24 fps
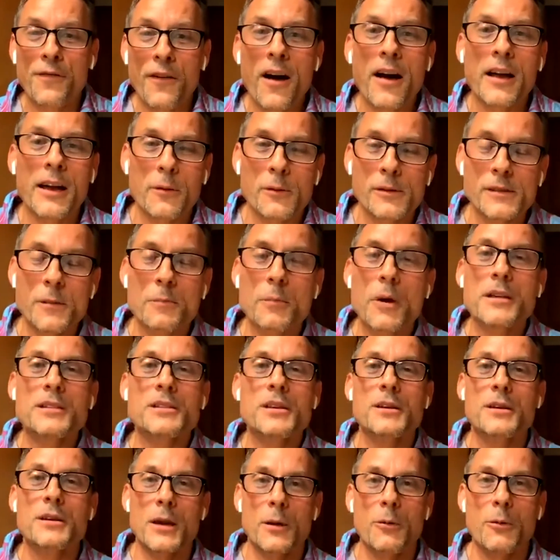It was
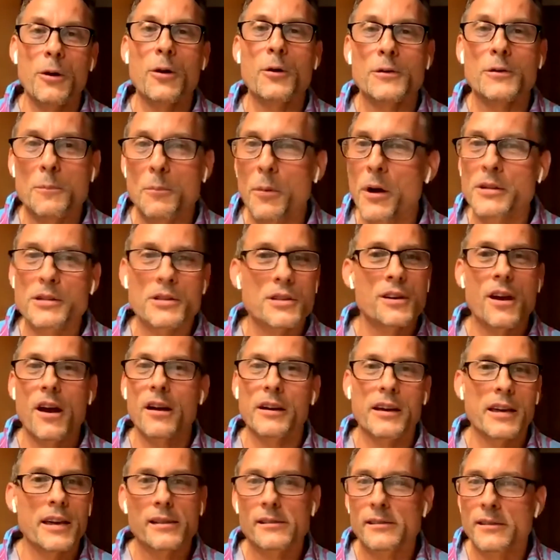we were a bunch of young
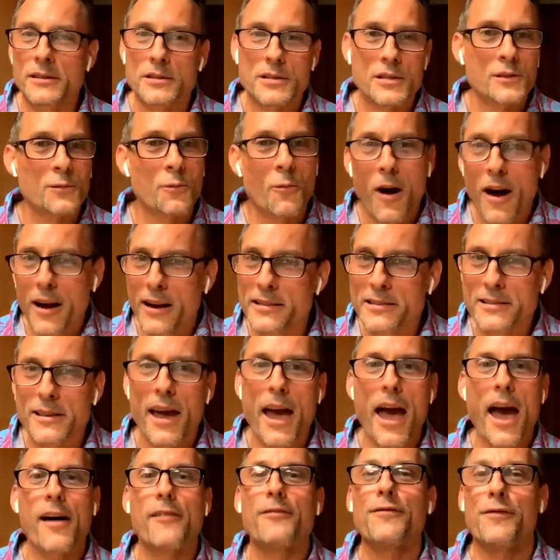kids that just wanted to
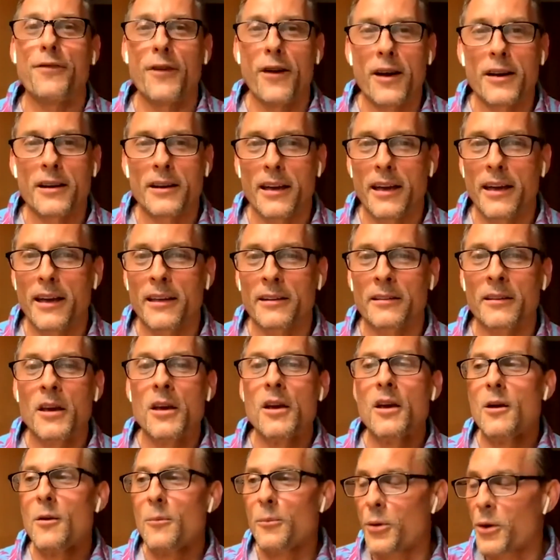have fun and
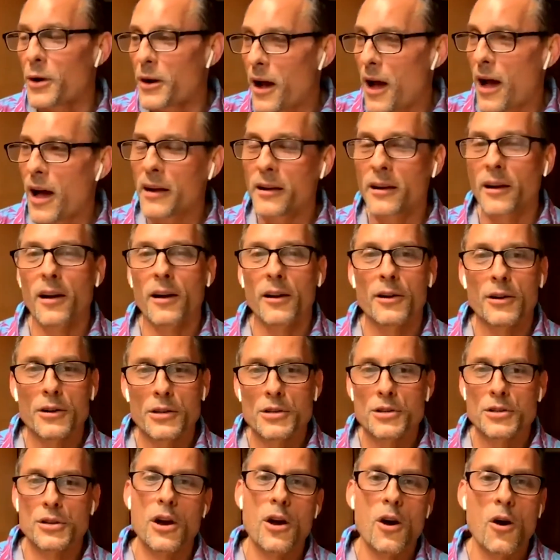put on a good
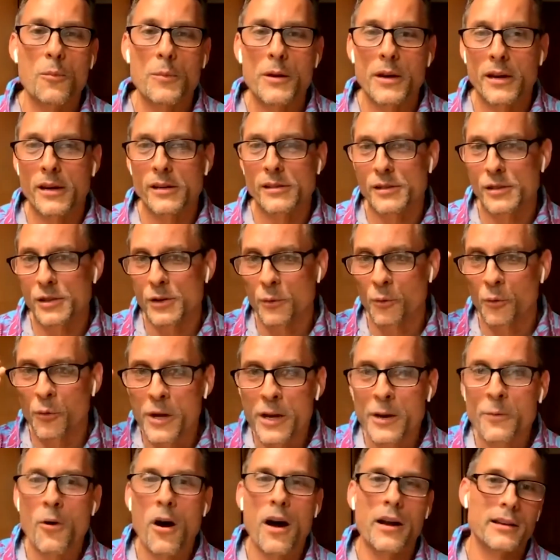show because we
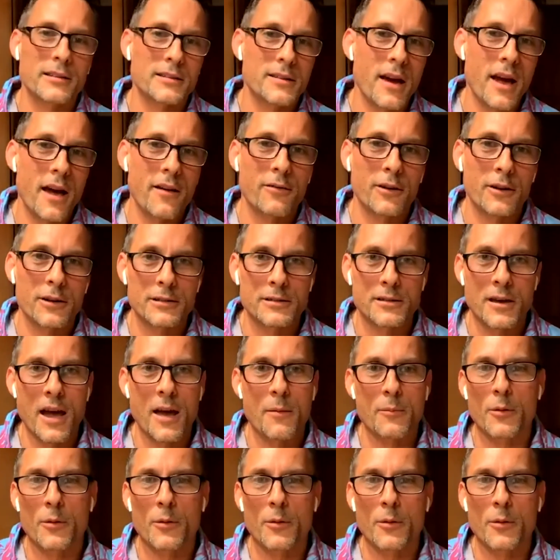wanted to have a good time and we